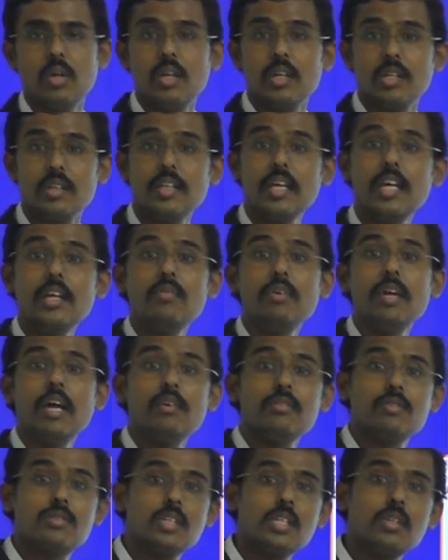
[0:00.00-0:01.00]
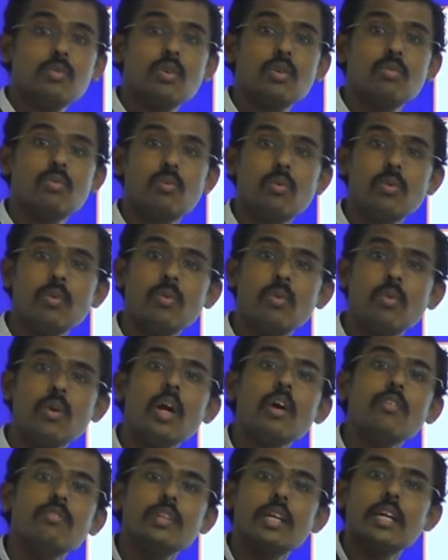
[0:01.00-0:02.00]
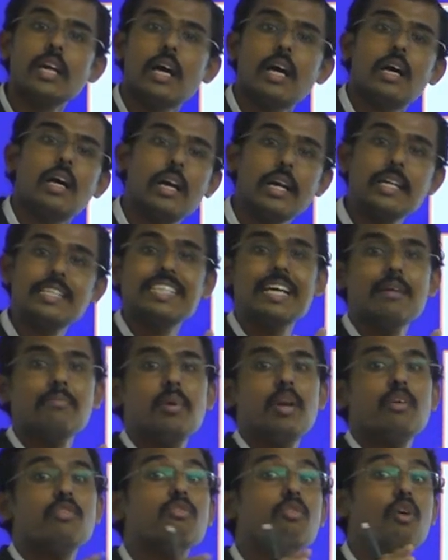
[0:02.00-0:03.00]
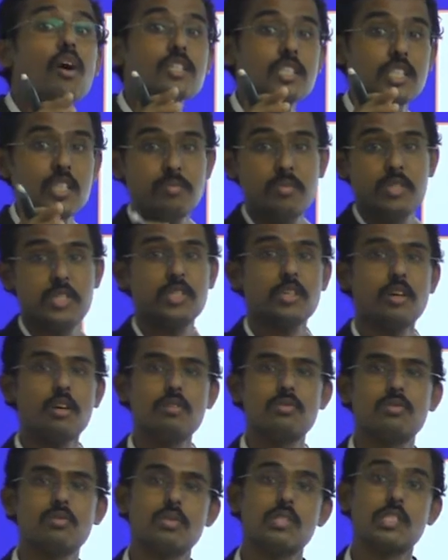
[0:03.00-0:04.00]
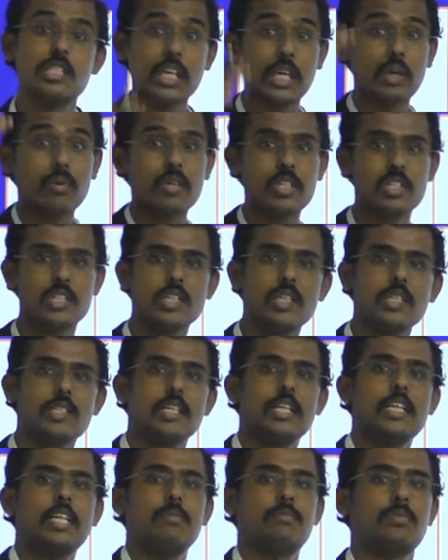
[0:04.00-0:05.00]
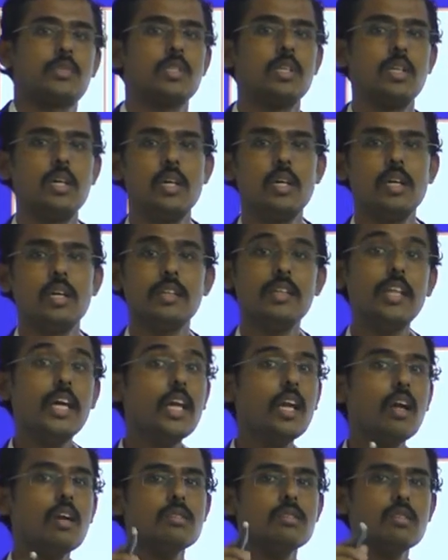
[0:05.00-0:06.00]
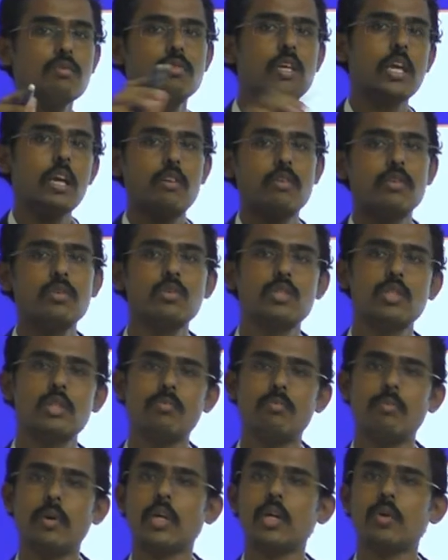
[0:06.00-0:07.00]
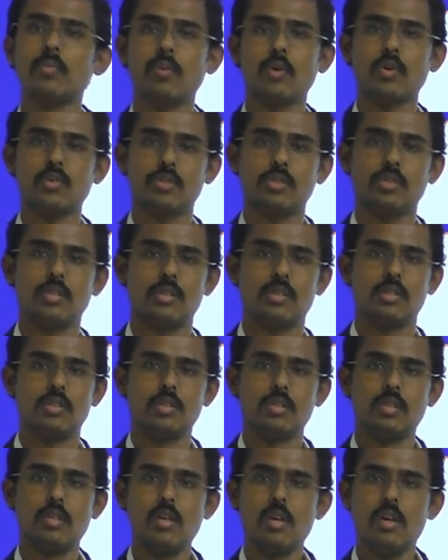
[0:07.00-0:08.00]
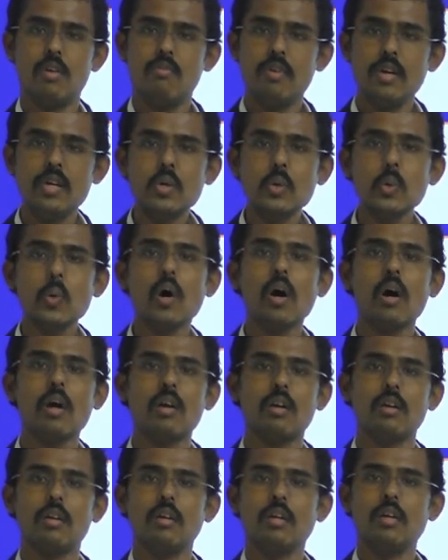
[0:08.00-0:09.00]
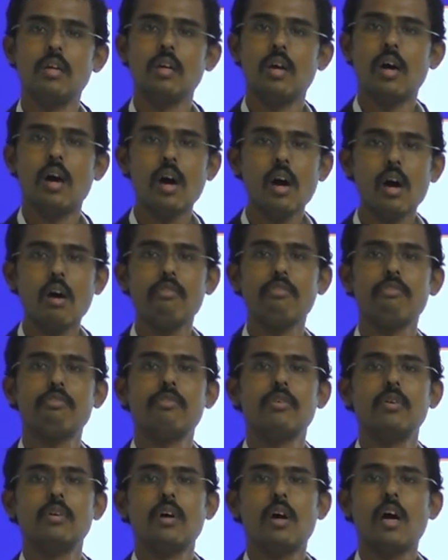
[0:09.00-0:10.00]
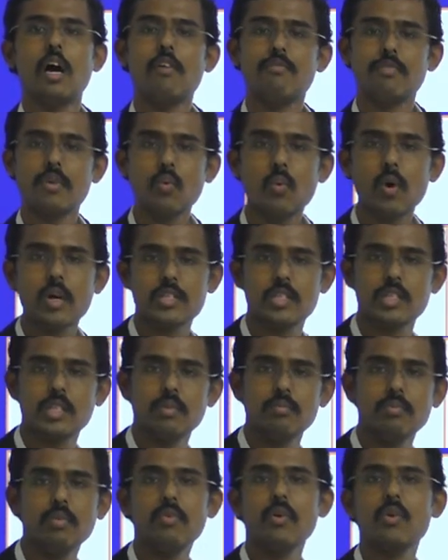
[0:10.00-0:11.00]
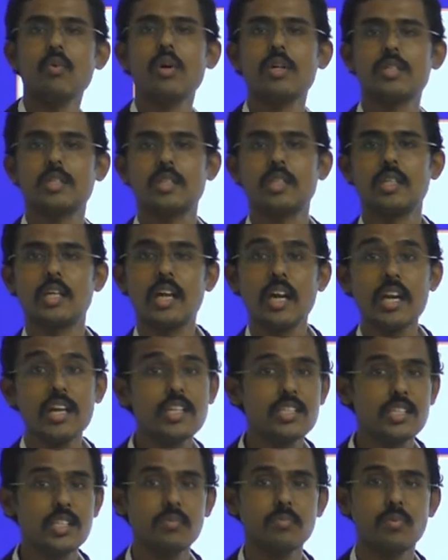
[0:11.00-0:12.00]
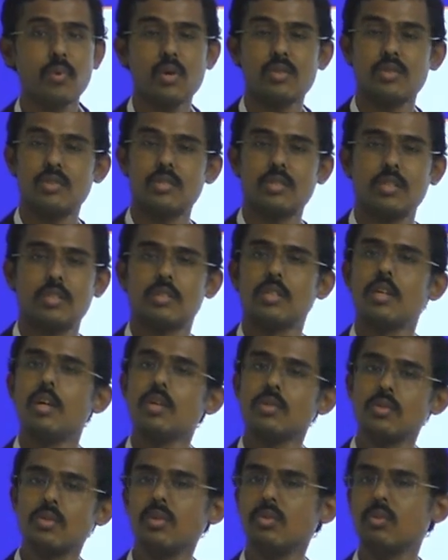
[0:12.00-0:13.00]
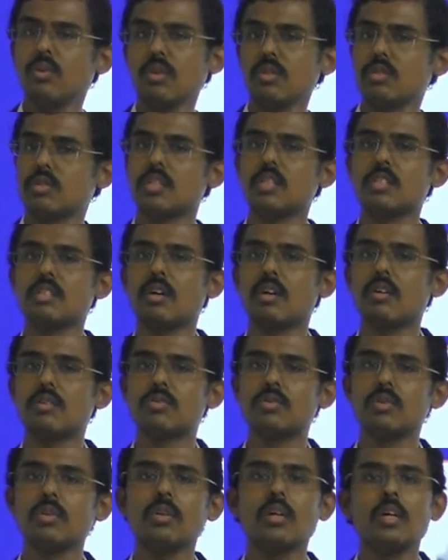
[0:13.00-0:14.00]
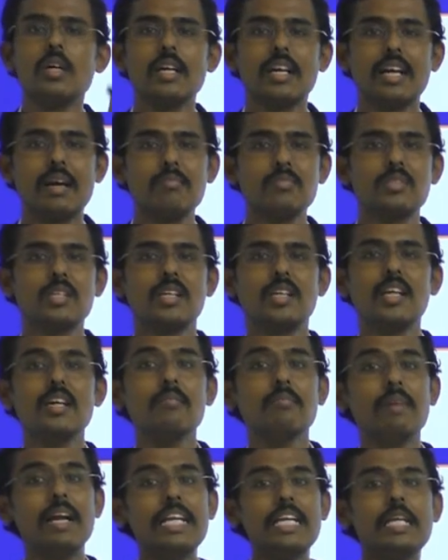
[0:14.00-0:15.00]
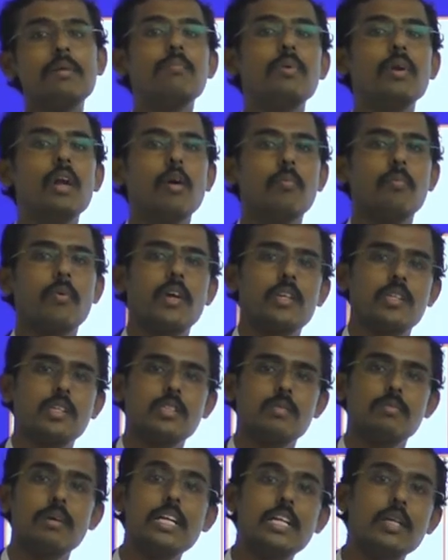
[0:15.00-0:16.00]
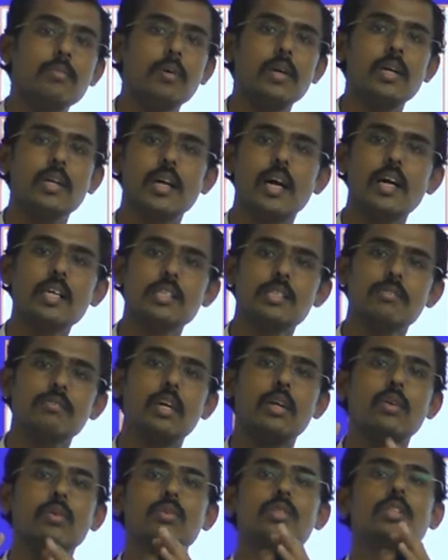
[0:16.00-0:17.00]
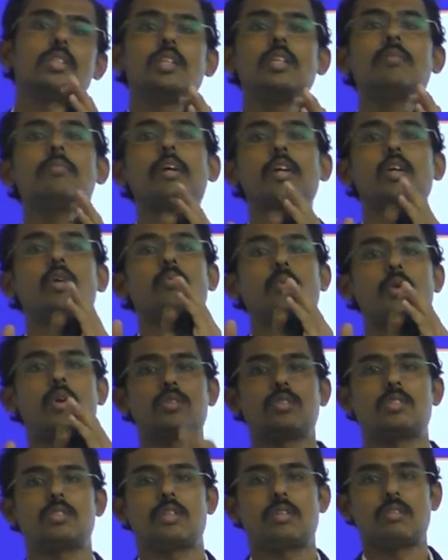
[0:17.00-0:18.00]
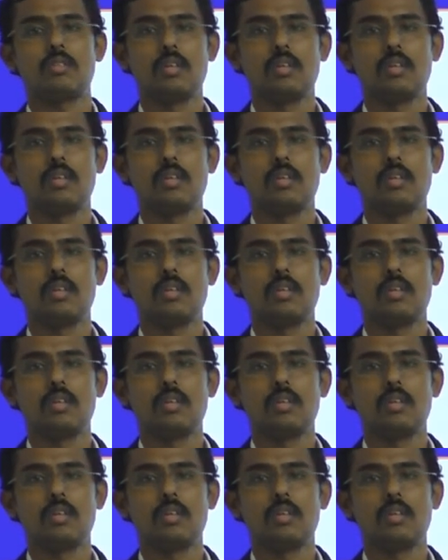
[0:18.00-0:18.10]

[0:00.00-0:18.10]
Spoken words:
There we have seen one of the example of washing machine also, sequential setups. There also we have used microprocessors. When to on, off, after washing, before washing, refinishing processes. So those things also comes under multiple operations, multiple tasks we are using the microprocessor.